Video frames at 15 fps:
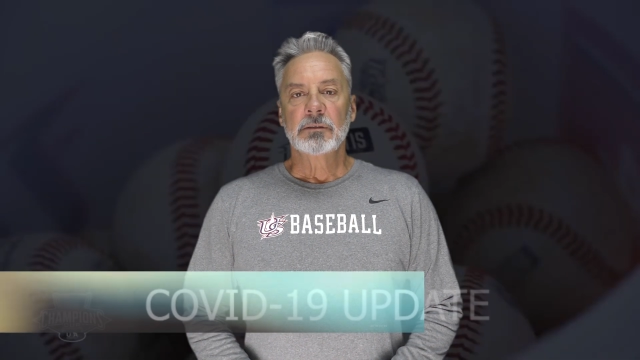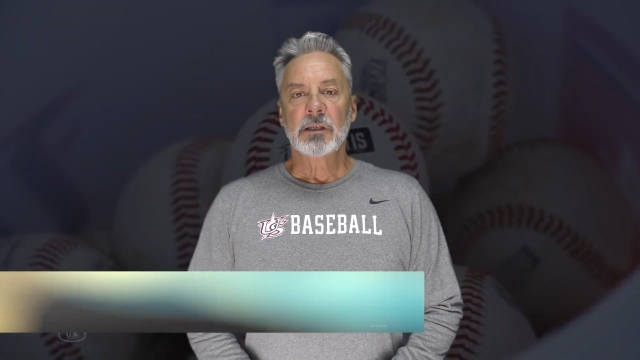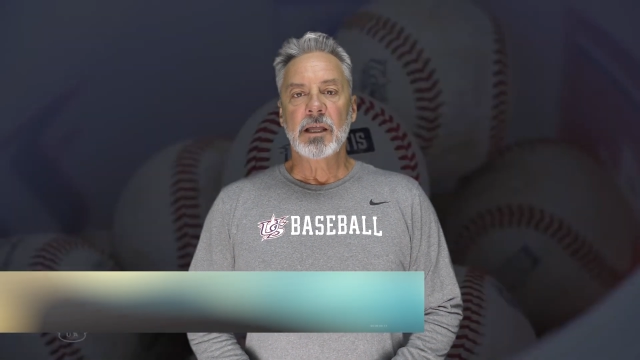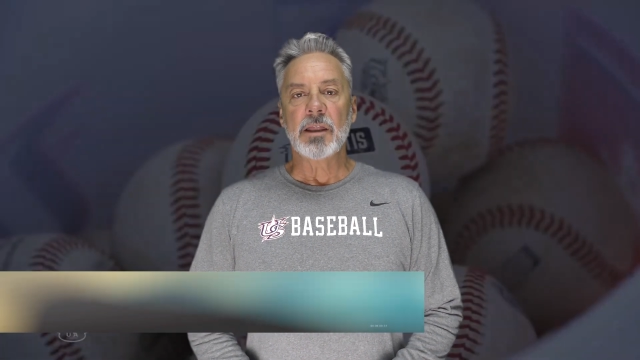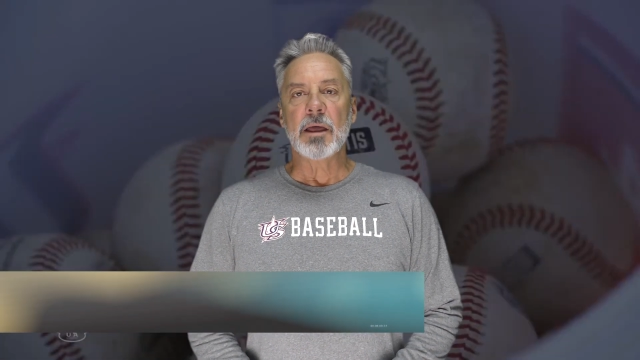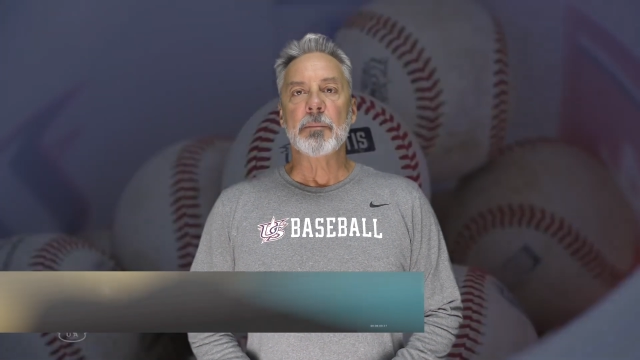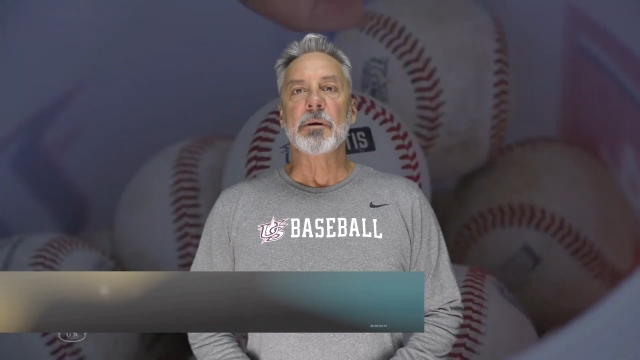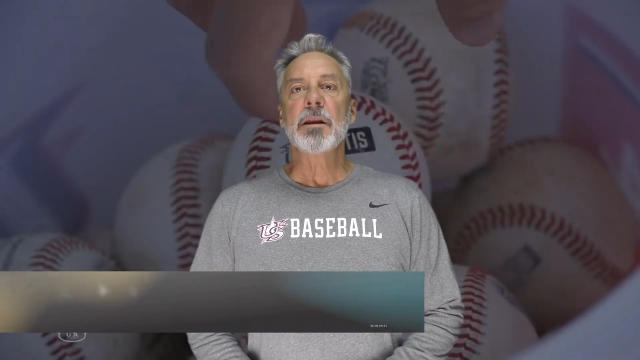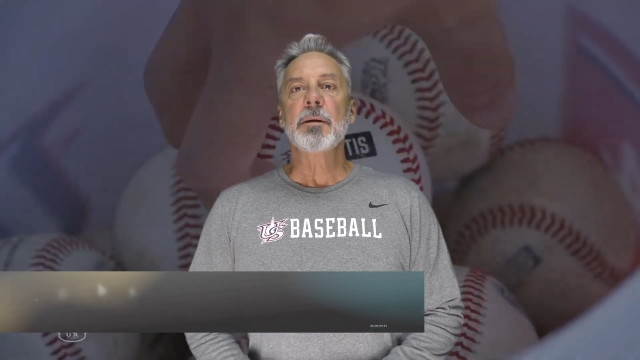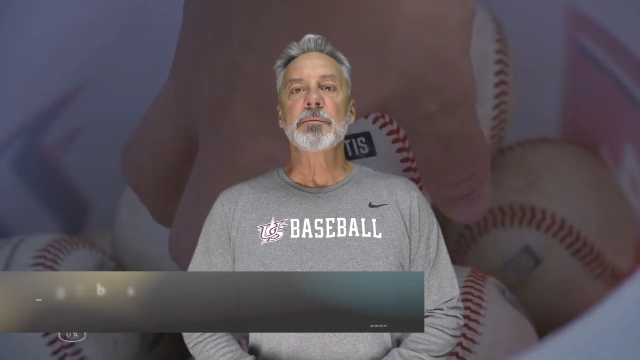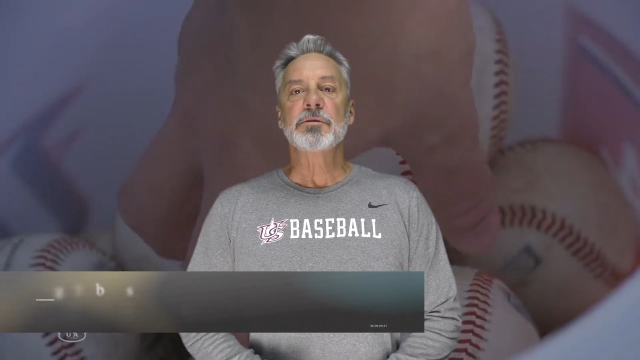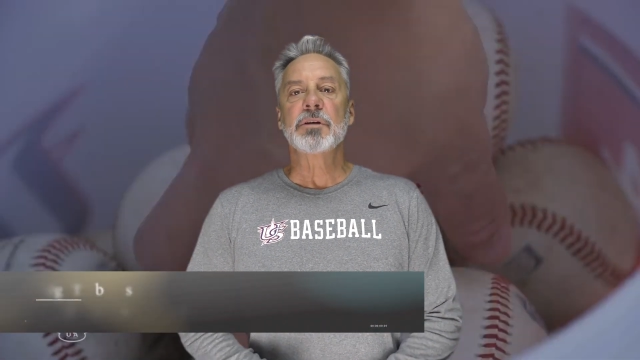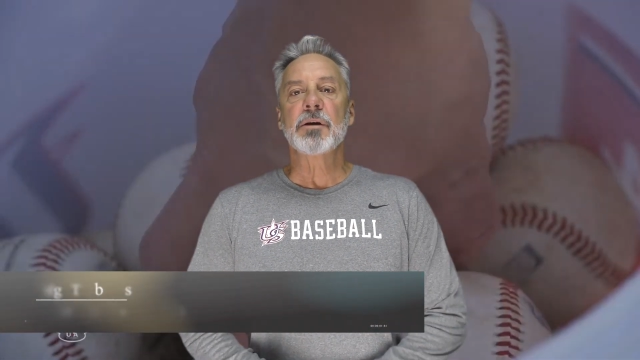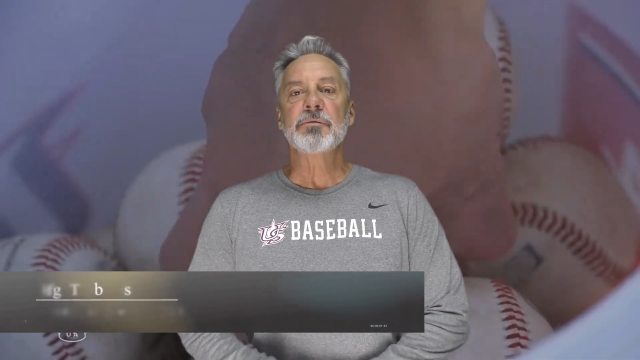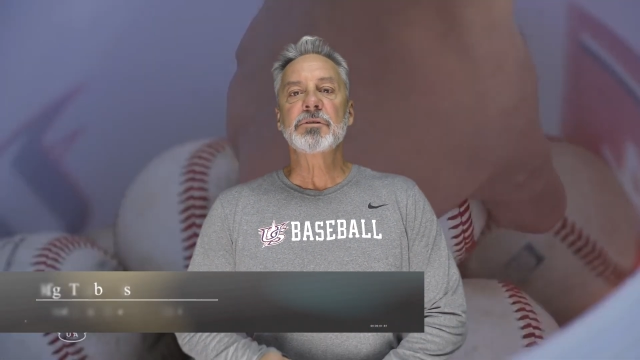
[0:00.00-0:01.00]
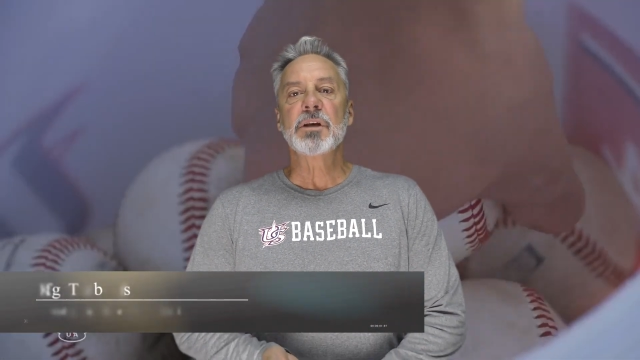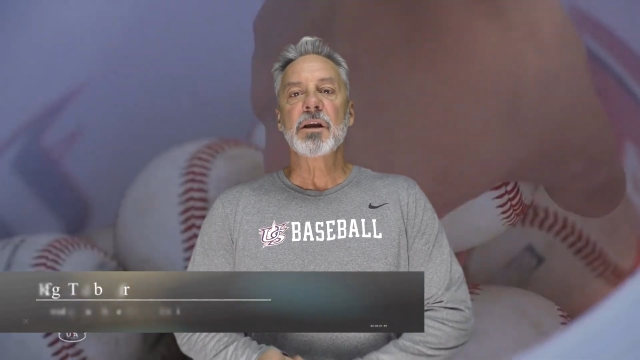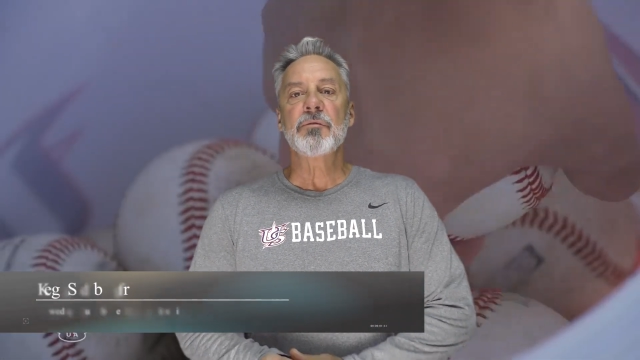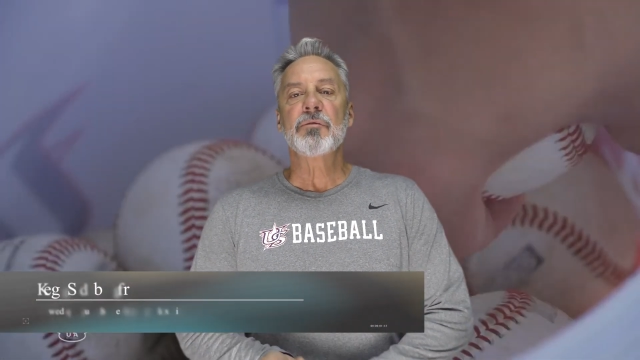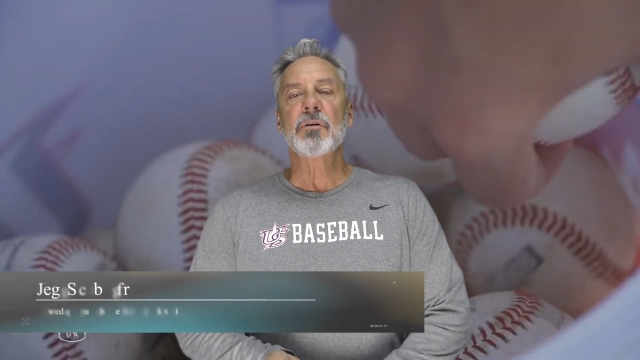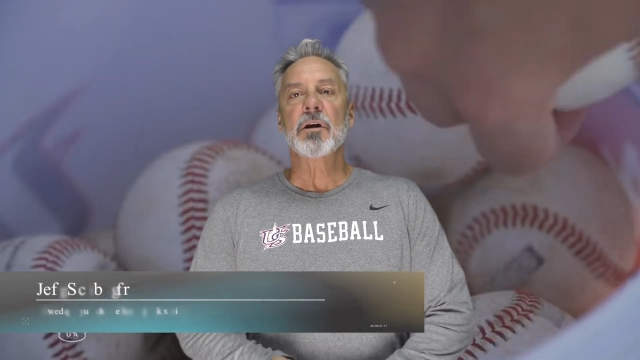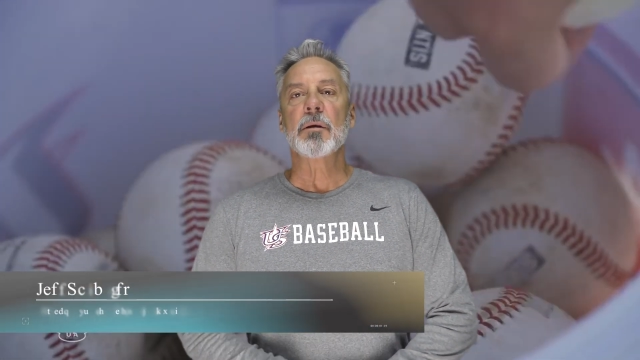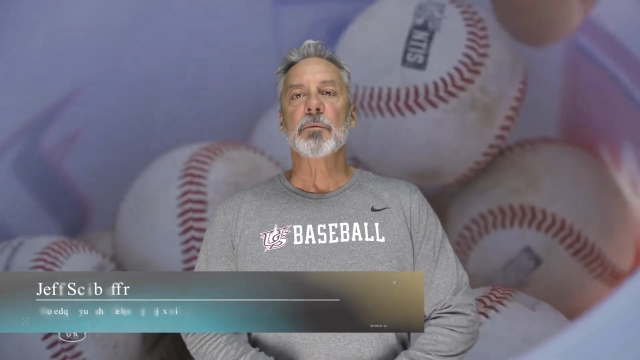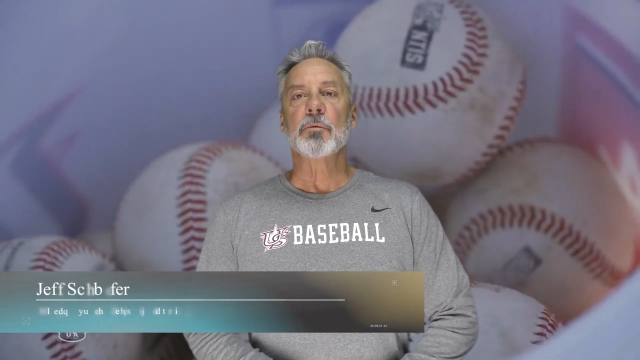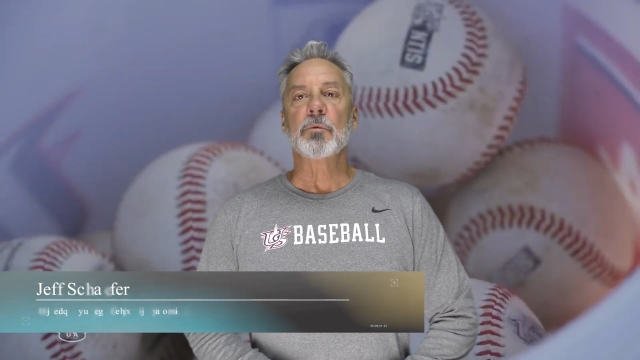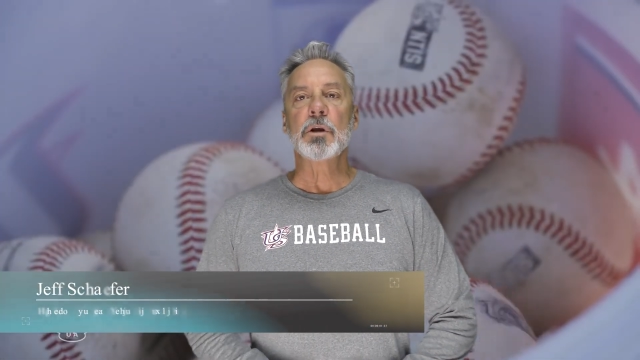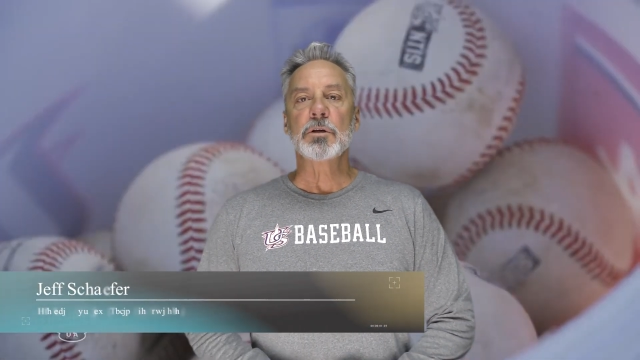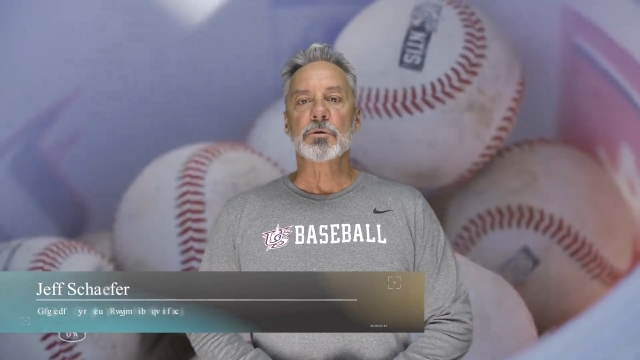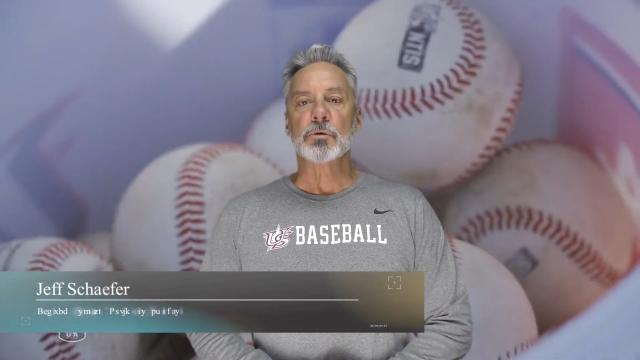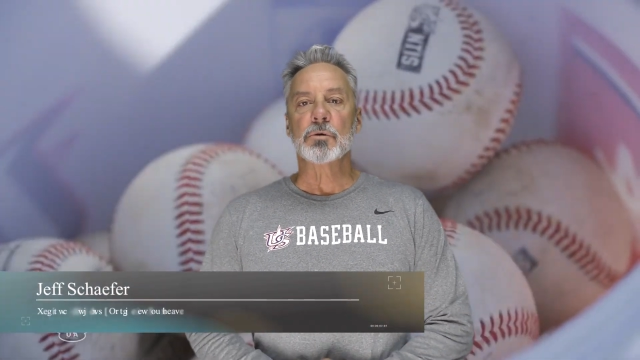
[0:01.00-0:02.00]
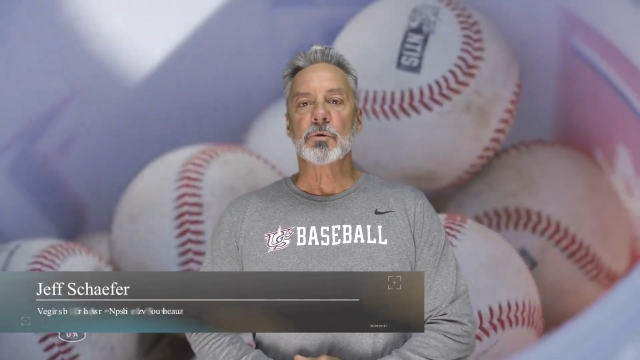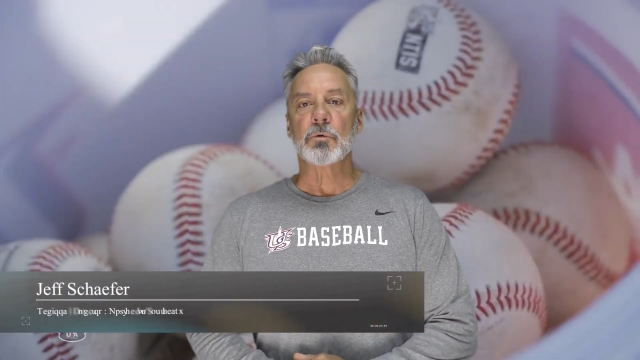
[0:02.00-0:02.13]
Hey there, my name is Jeff Schaefer and I'm the Regional